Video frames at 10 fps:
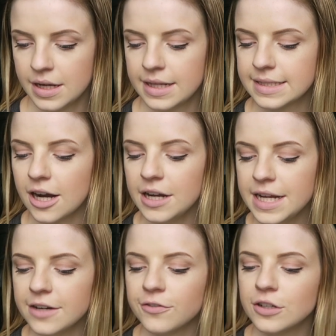This
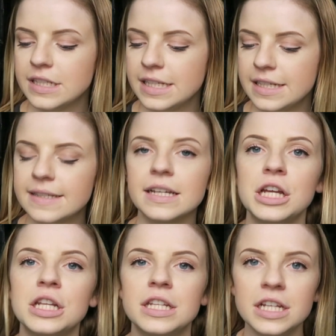Garnier Fructis
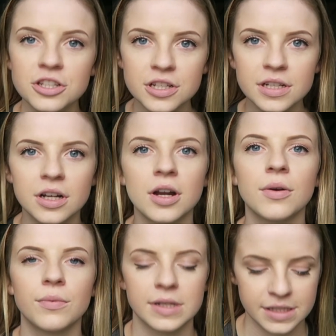
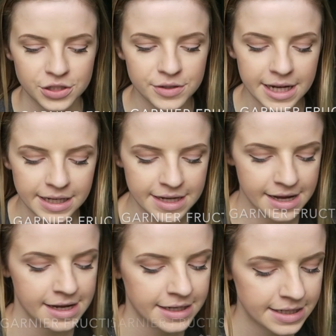conditioner was
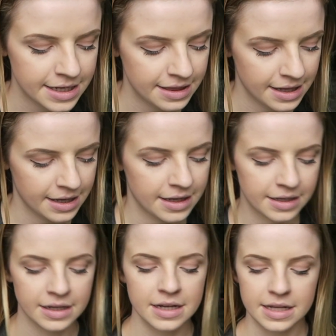$2.99, and
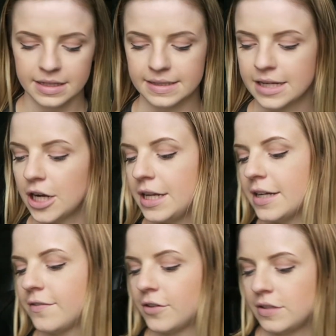then this
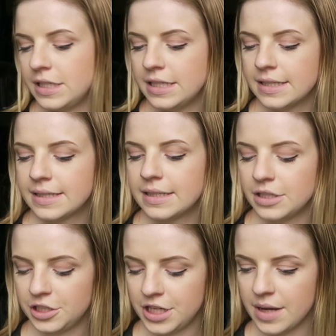Garnier Fructis
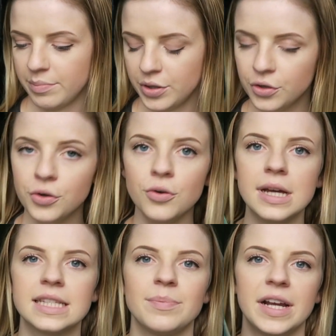shampoo,
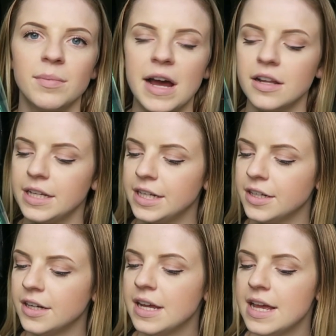it's a bigger bottle
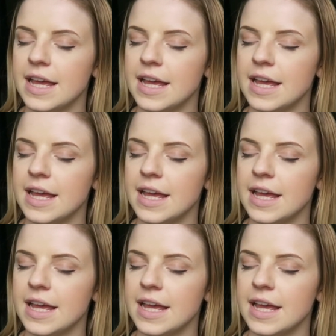here.